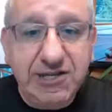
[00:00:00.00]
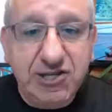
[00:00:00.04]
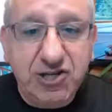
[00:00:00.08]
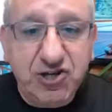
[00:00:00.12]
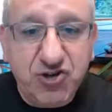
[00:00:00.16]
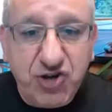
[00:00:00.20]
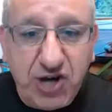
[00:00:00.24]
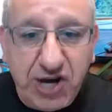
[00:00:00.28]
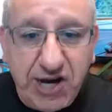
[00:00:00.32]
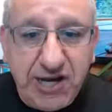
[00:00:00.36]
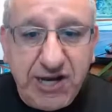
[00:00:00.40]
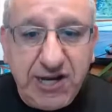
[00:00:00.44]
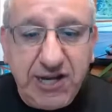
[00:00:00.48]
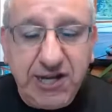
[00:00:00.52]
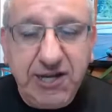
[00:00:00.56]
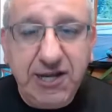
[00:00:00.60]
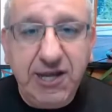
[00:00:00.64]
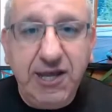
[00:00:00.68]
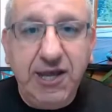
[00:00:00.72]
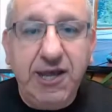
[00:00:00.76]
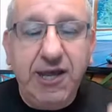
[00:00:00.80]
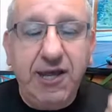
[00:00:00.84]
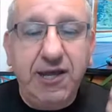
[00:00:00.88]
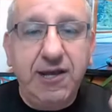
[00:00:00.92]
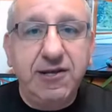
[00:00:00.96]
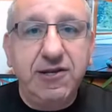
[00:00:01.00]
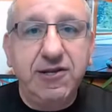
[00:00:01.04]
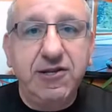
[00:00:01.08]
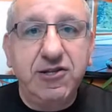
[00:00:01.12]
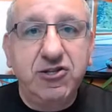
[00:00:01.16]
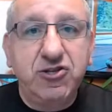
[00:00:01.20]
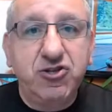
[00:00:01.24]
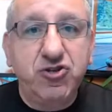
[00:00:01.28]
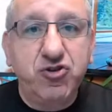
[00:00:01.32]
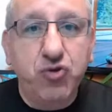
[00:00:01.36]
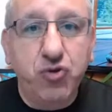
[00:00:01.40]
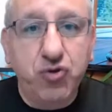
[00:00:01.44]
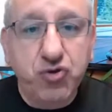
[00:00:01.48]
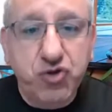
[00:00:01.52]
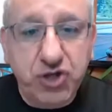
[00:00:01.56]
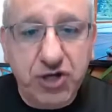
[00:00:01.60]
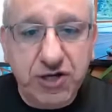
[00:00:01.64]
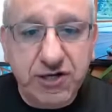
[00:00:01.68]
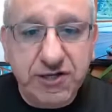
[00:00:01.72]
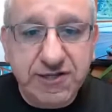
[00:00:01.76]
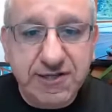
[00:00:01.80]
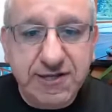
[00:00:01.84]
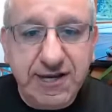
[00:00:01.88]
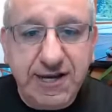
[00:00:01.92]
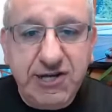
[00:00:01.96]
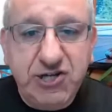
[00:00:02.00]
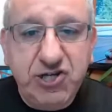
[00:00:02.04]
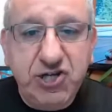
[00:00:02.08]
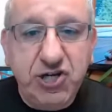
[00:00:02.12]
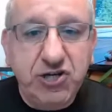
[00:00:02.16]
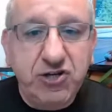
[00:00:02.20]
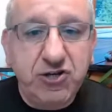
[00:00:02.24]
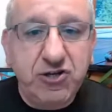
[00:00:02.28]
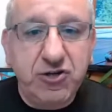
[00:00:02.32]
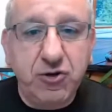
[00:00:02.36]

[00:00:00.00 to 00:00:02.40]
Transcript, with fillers: training, needs socialization.